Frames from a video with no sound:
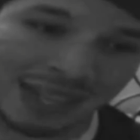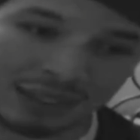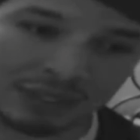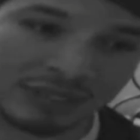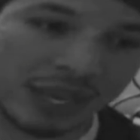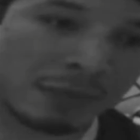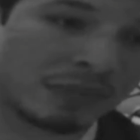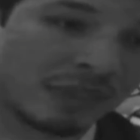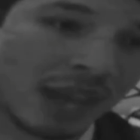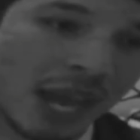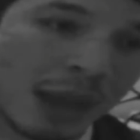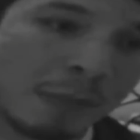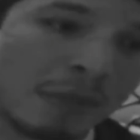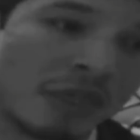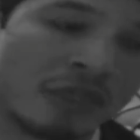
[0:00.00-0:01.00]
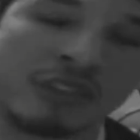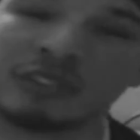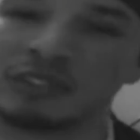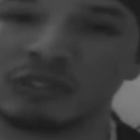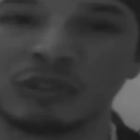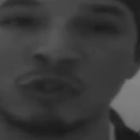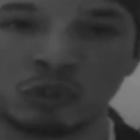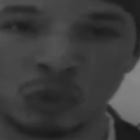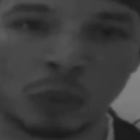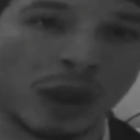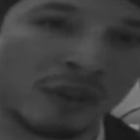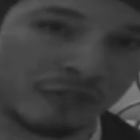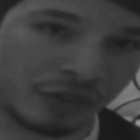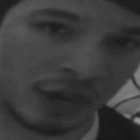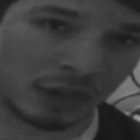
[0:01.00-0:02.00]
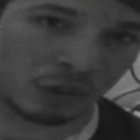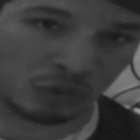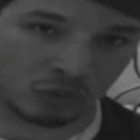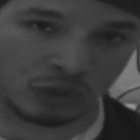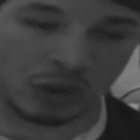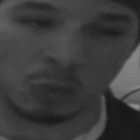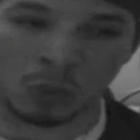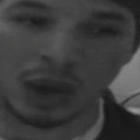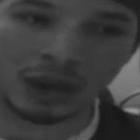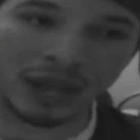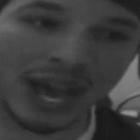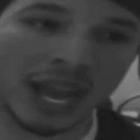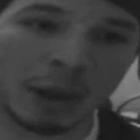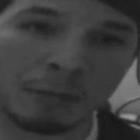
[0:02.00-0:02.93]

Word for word: to, and I refuse to sell myself in that fashion.